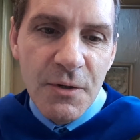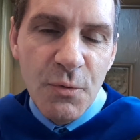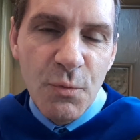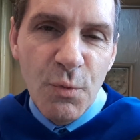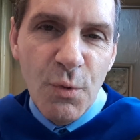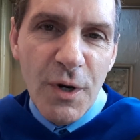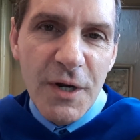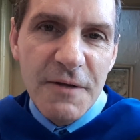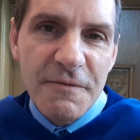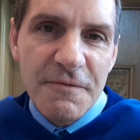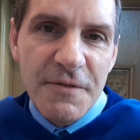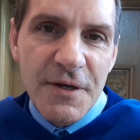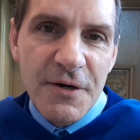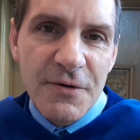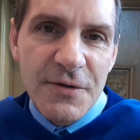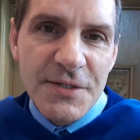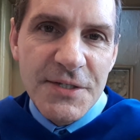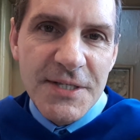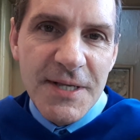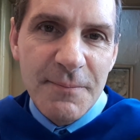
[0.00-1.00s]
What if
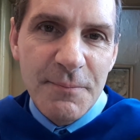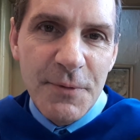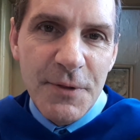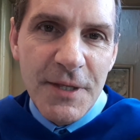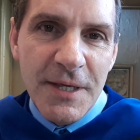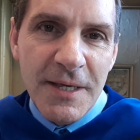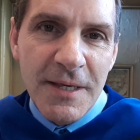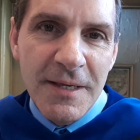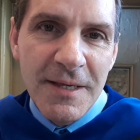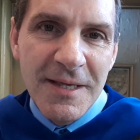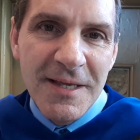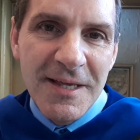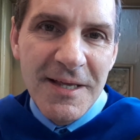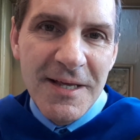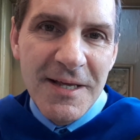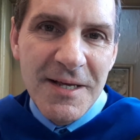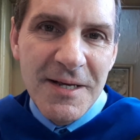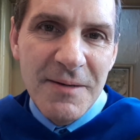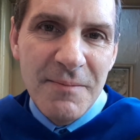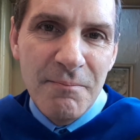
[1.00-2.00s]
there is something
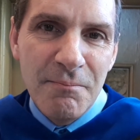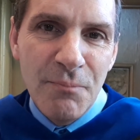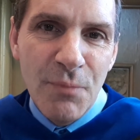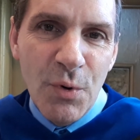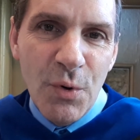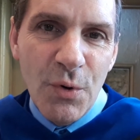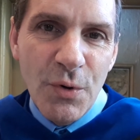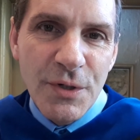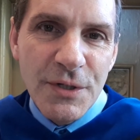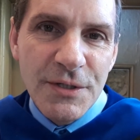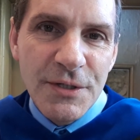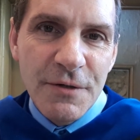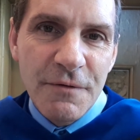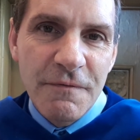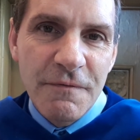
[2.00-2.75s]
more to look